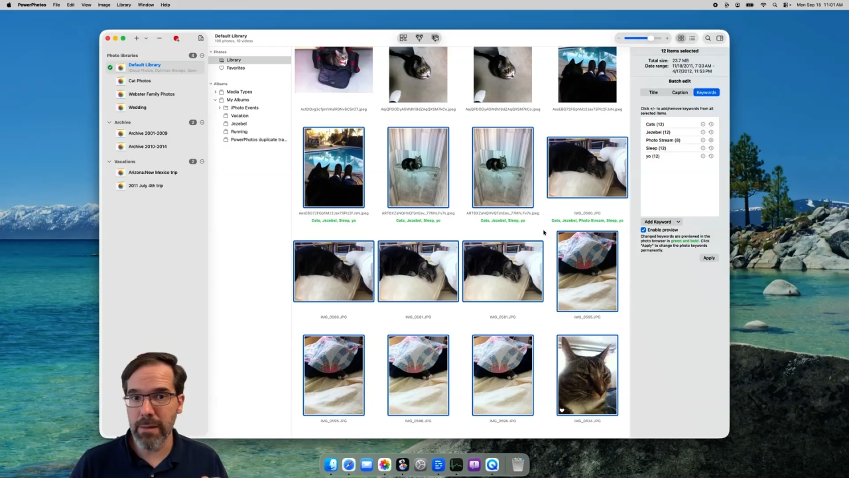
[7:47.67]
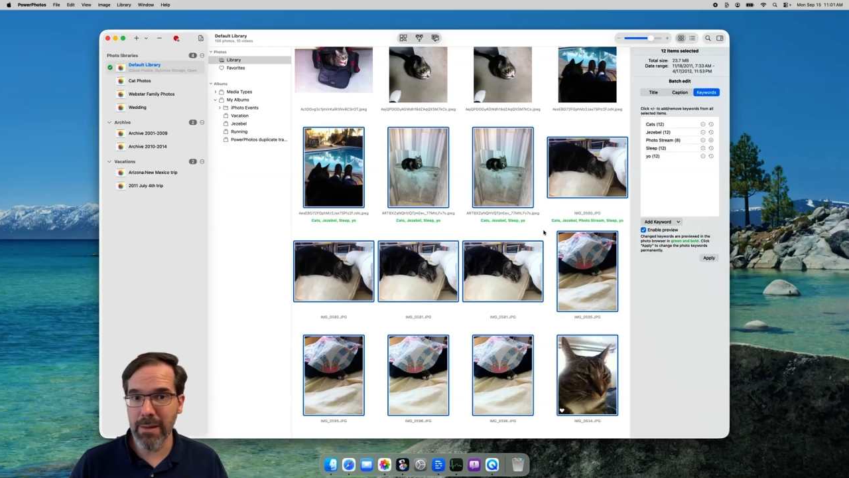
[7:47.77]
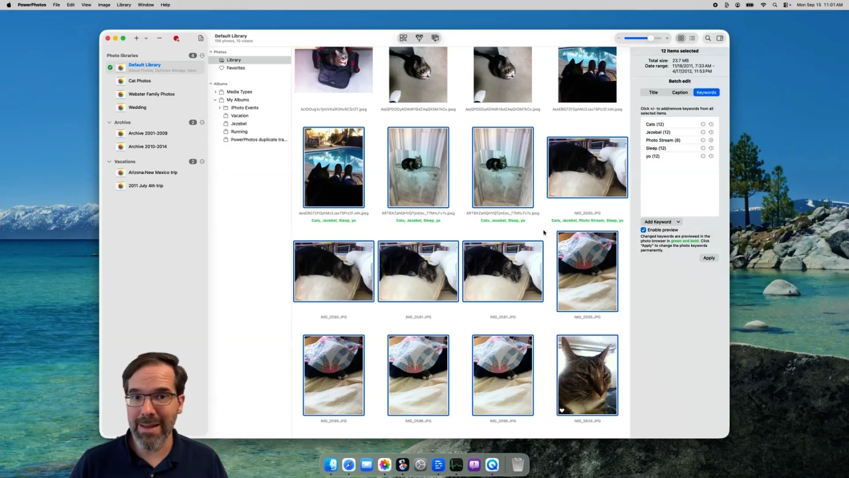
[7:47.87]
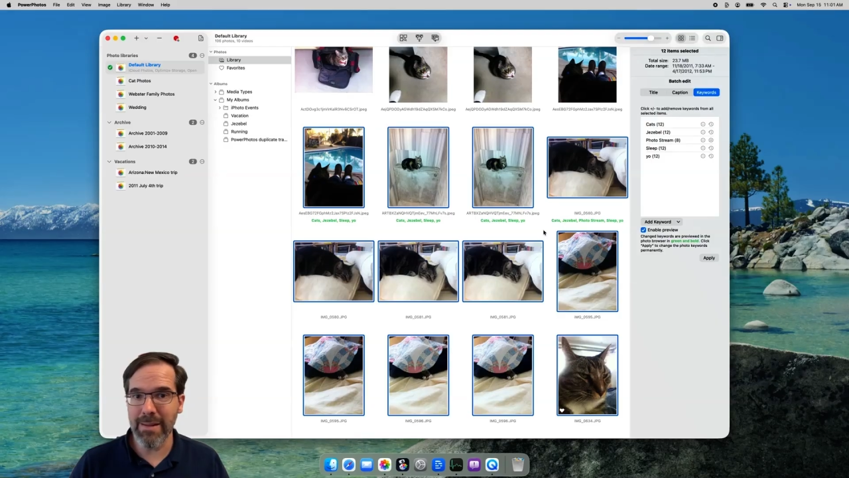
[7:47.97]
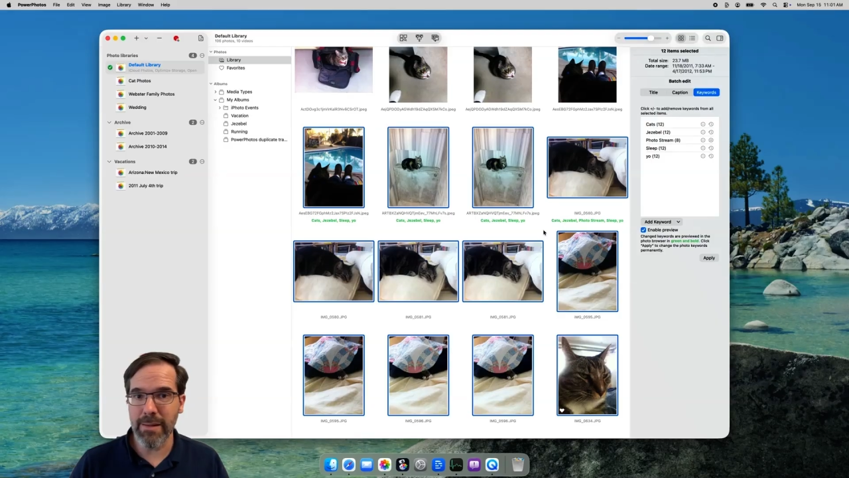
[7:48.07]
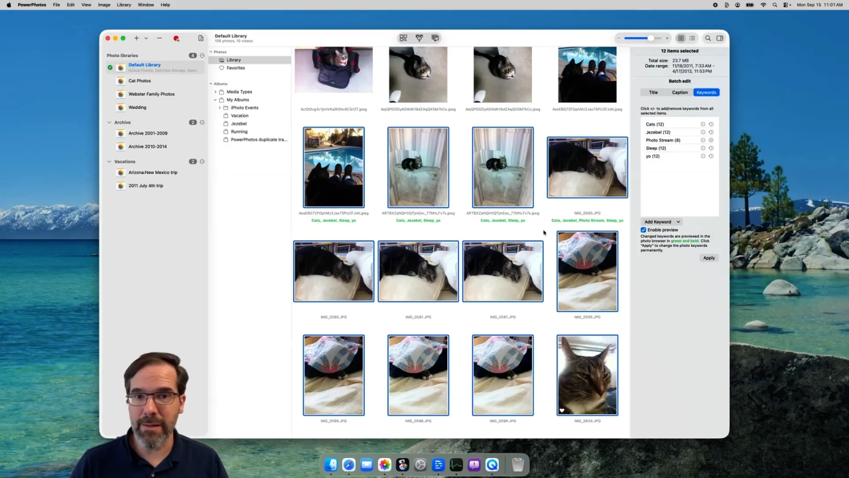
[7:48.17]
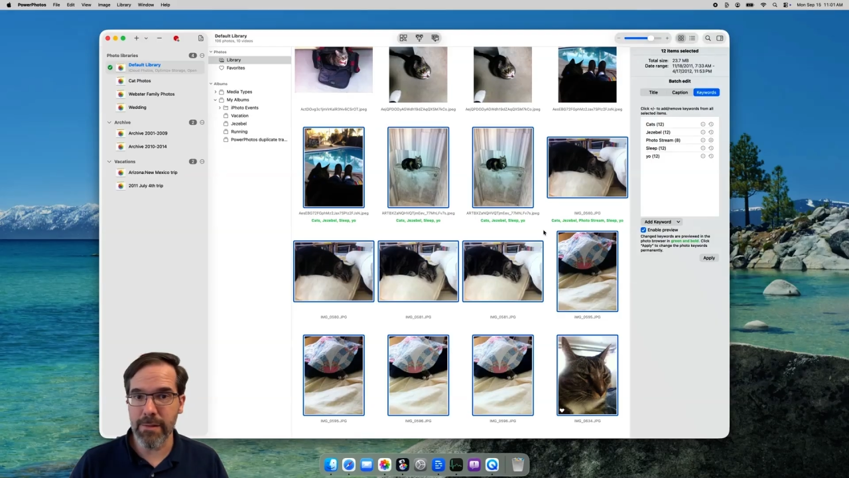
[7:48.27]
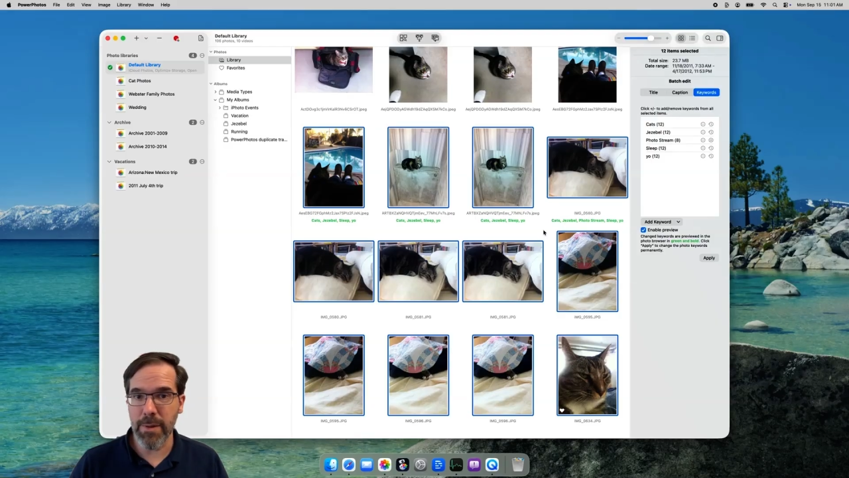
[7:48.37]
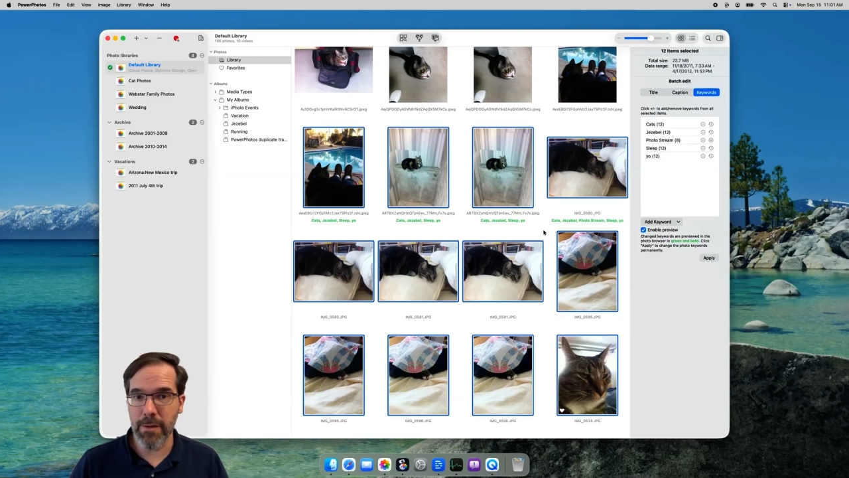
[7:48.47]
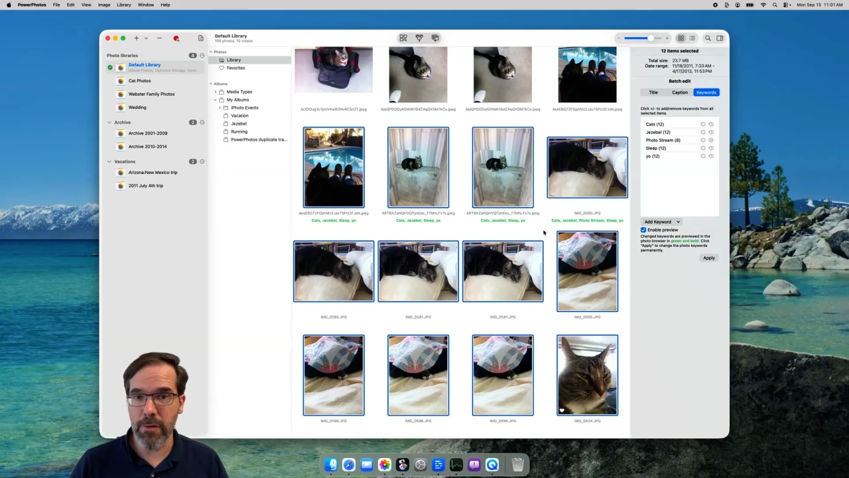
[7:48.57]
the editing
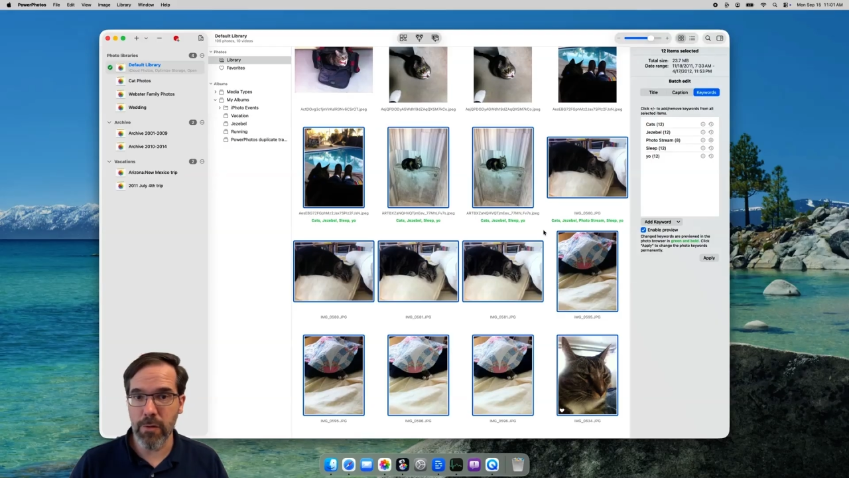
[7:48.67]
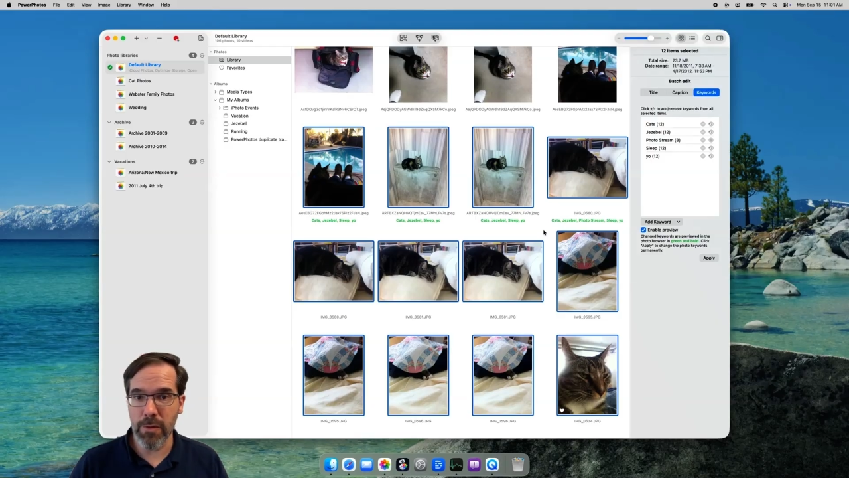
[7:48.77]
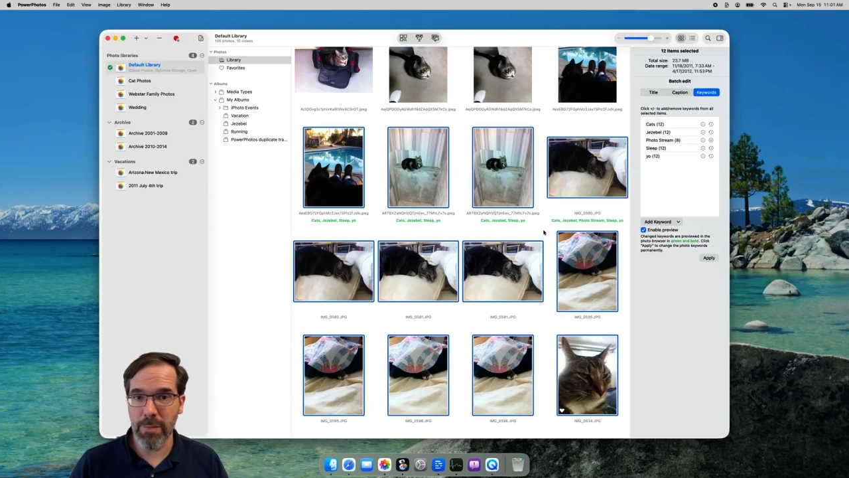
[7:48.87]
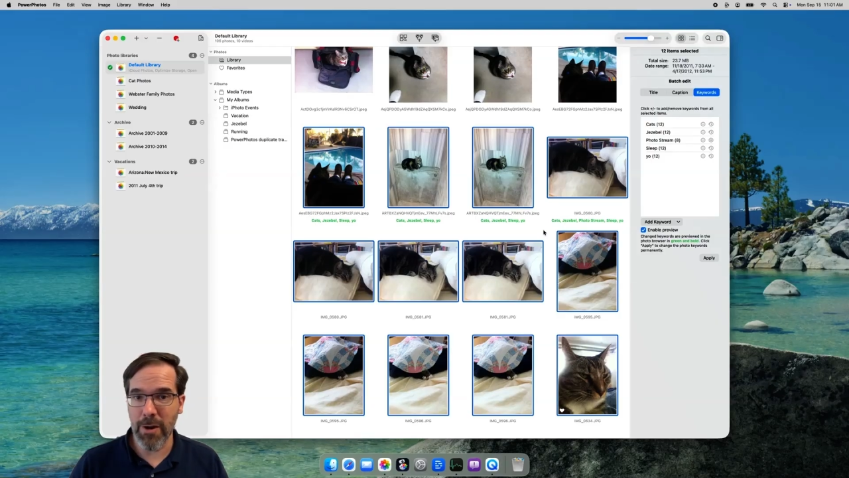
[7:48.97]
specter with